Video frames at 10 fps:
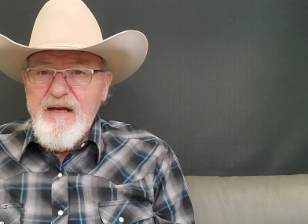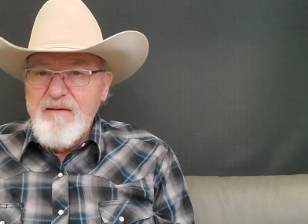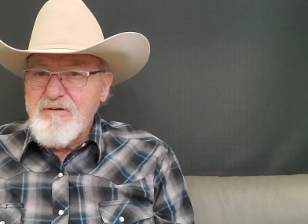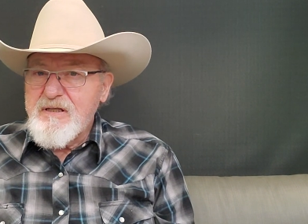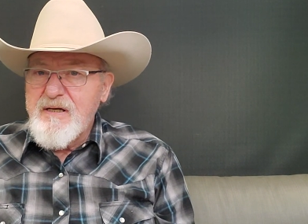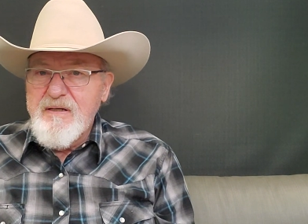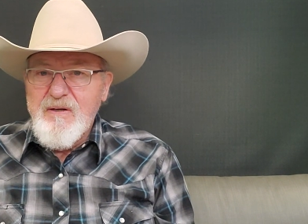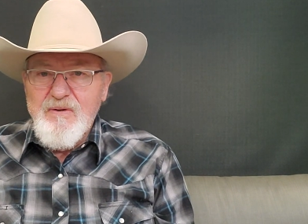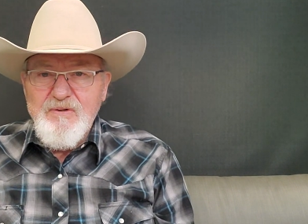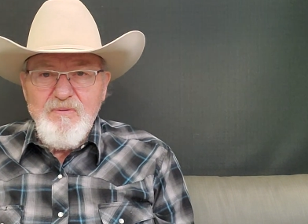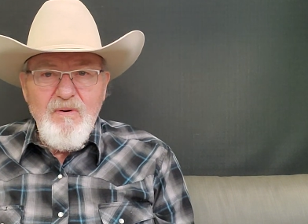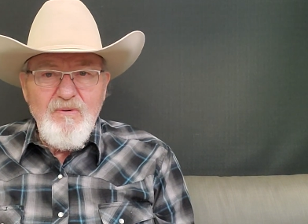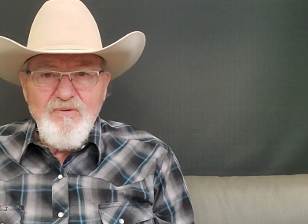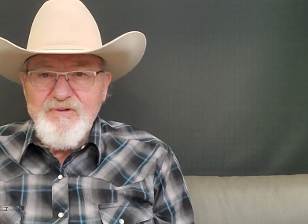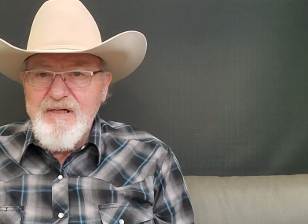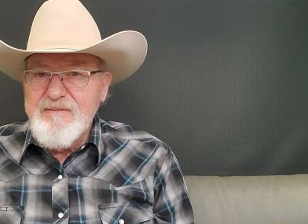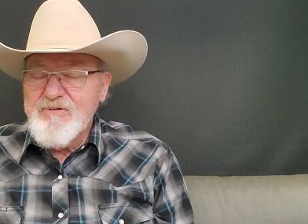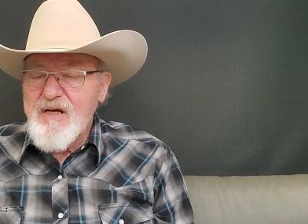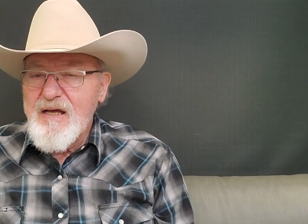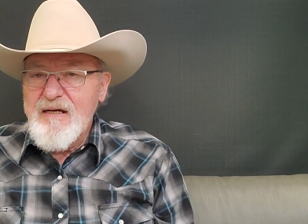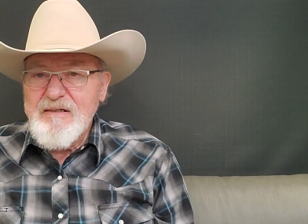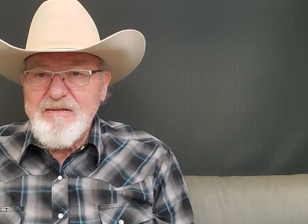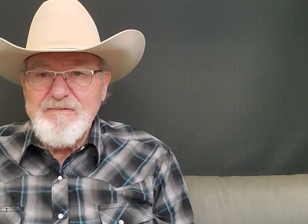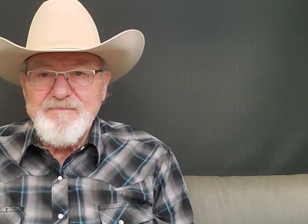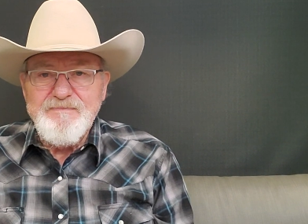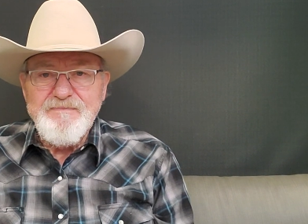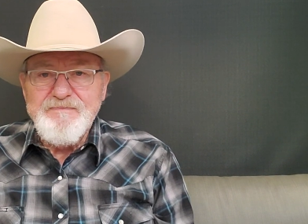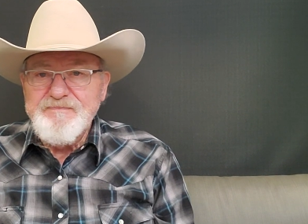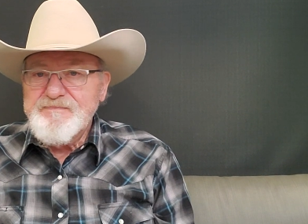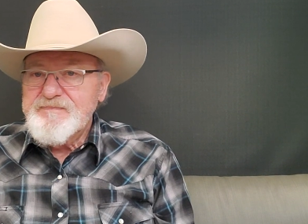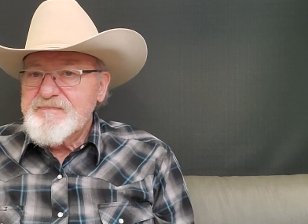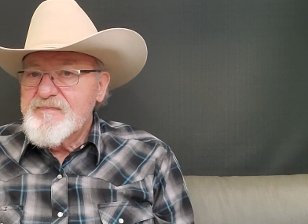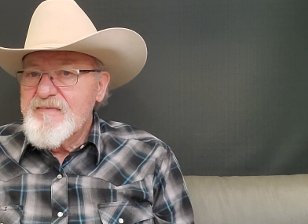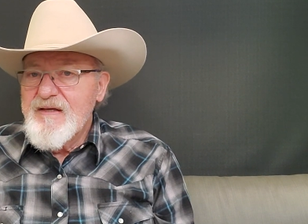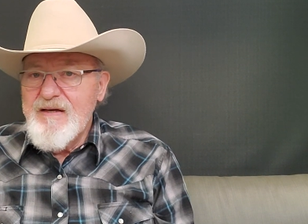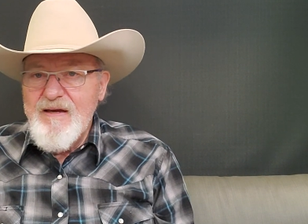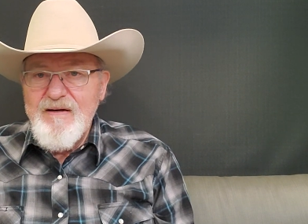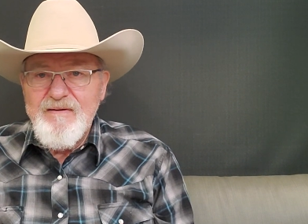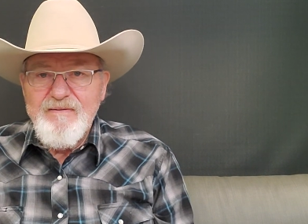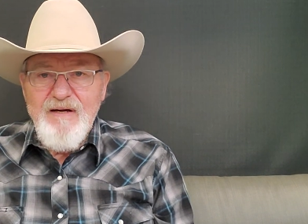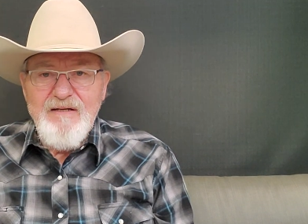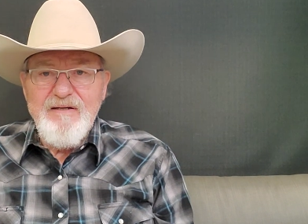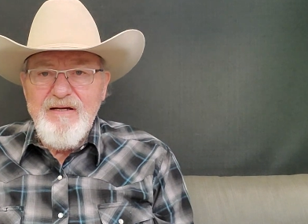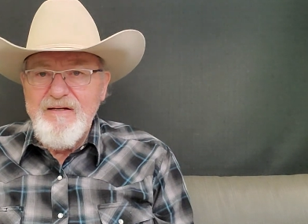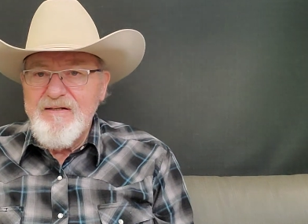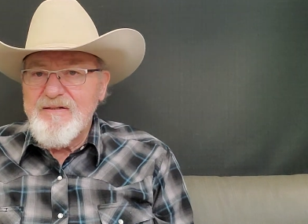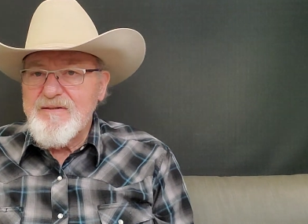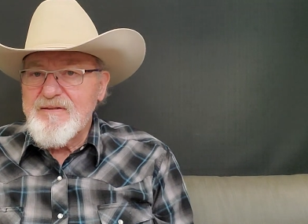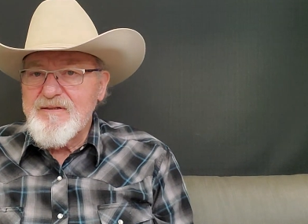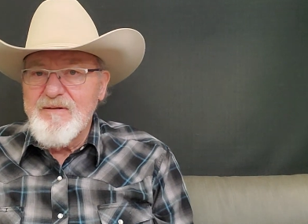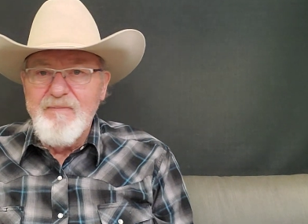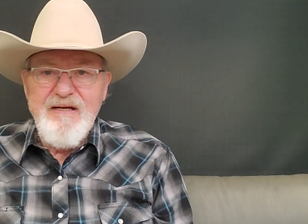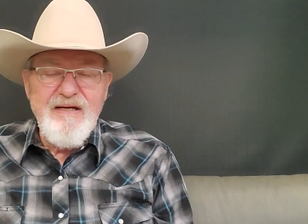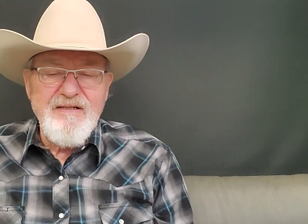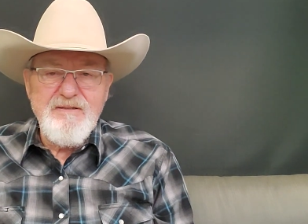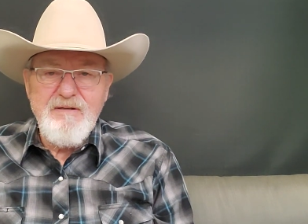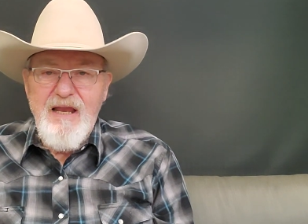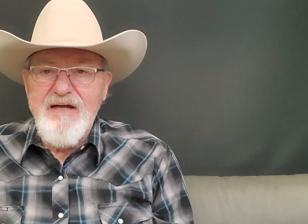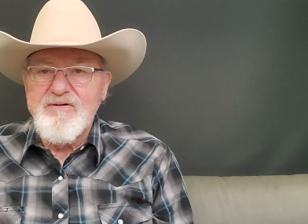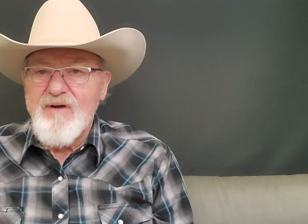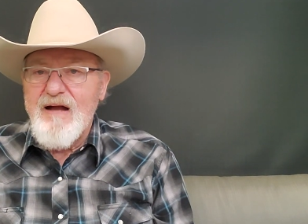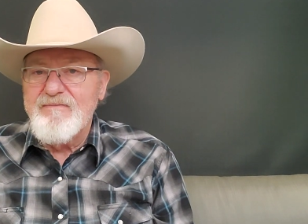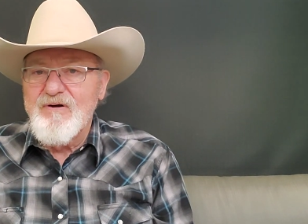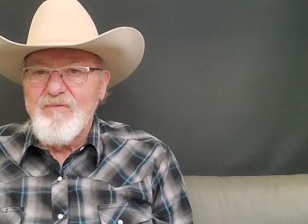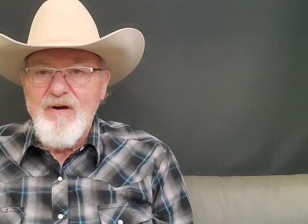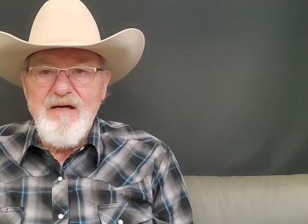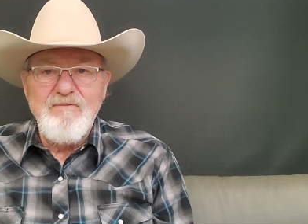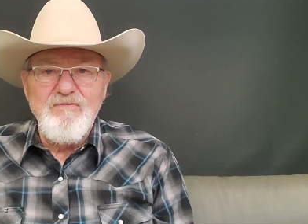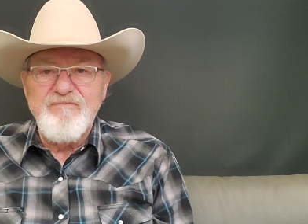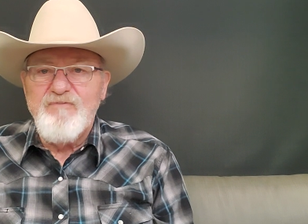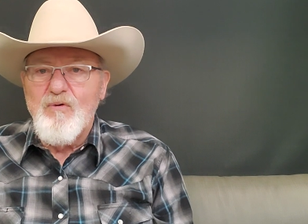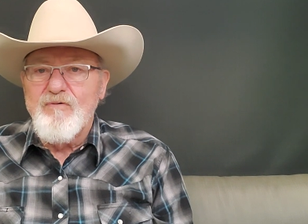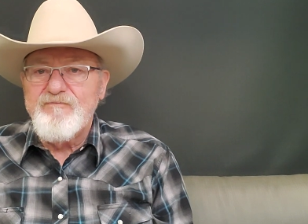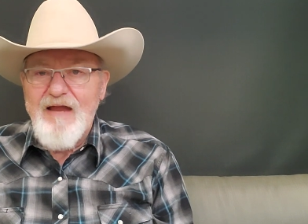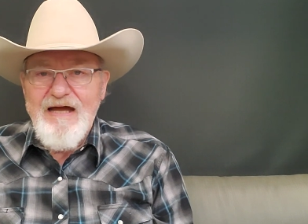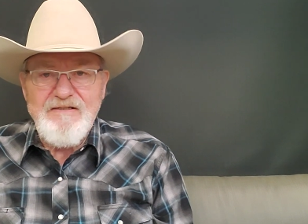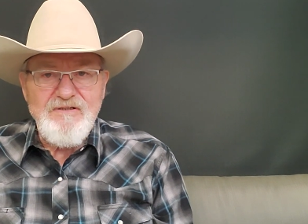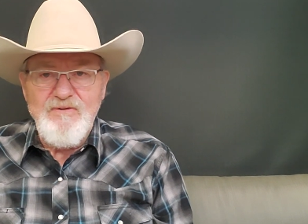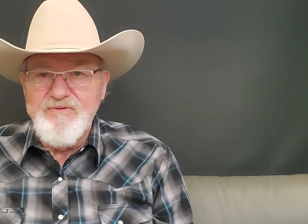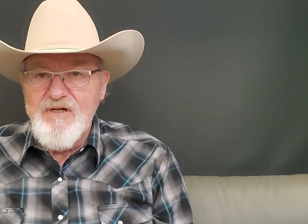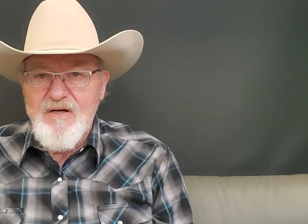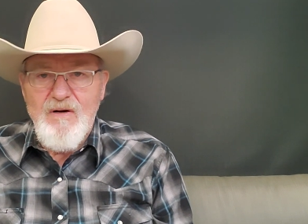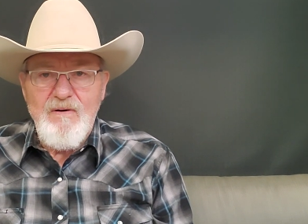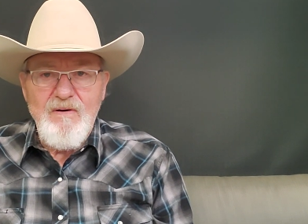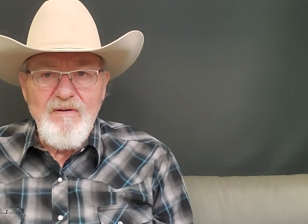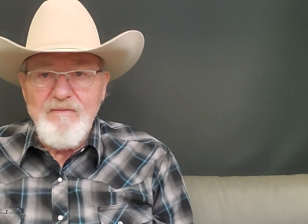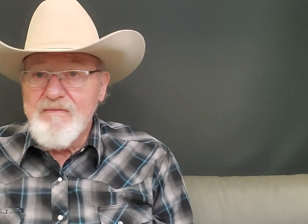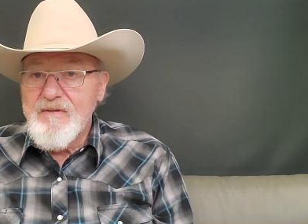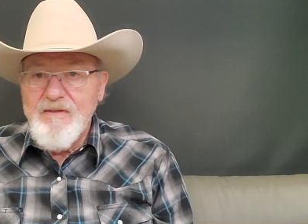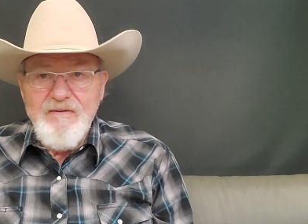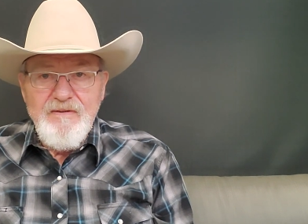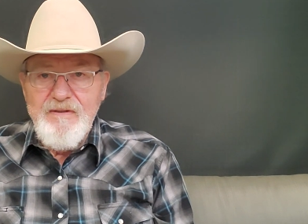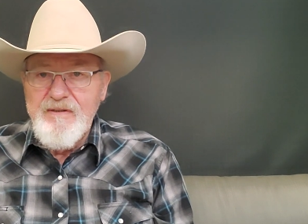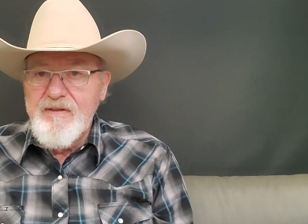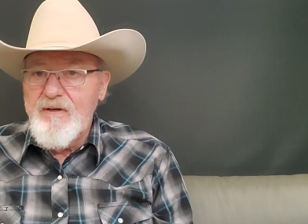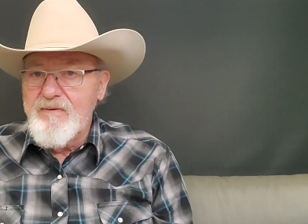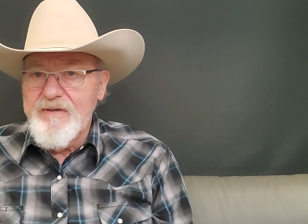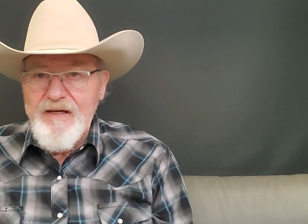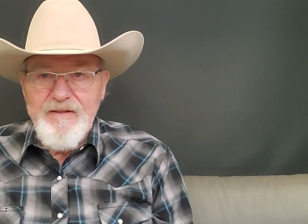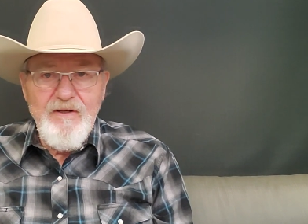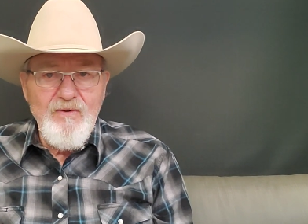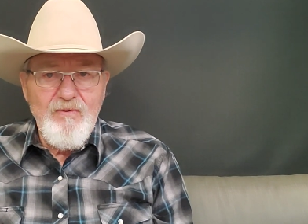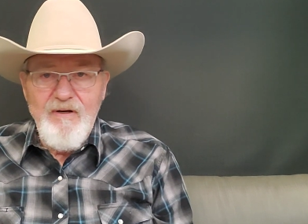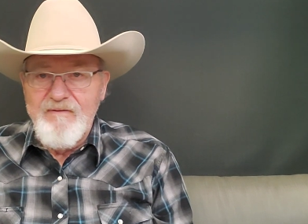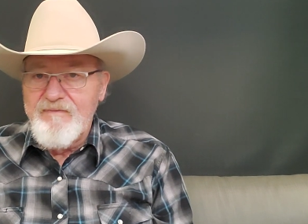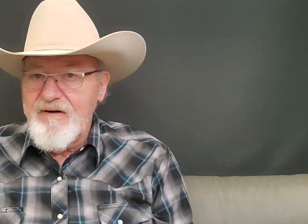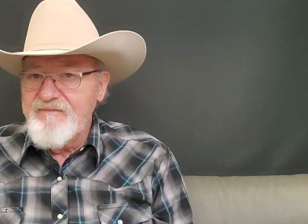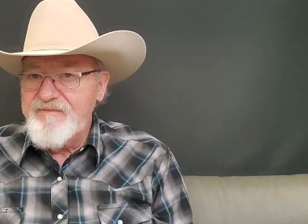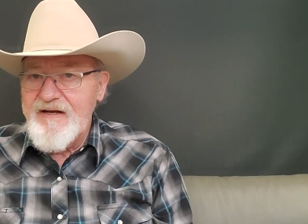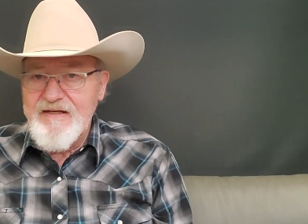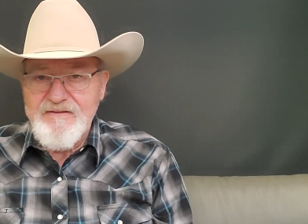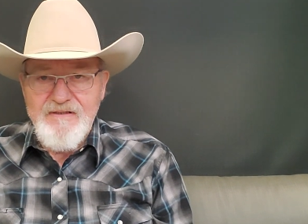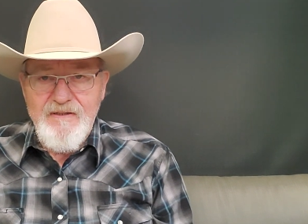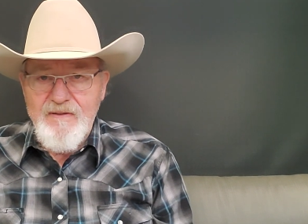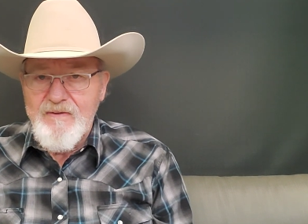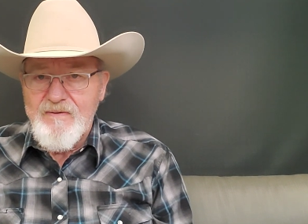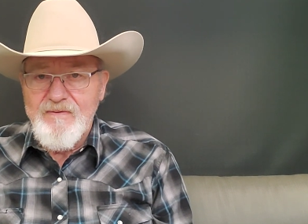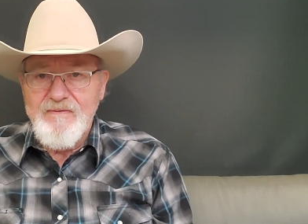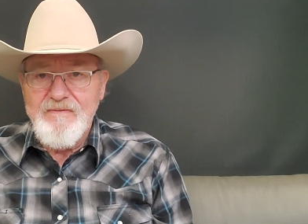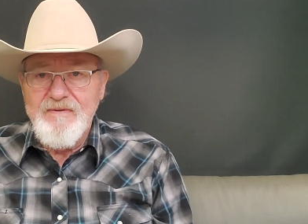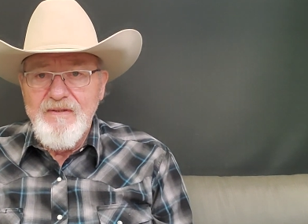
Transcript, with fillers: Everything goes wrong, seems like. Yeah, and it's to me, it's like driving around with four flats on your car. You don't get nowhere very fast at all,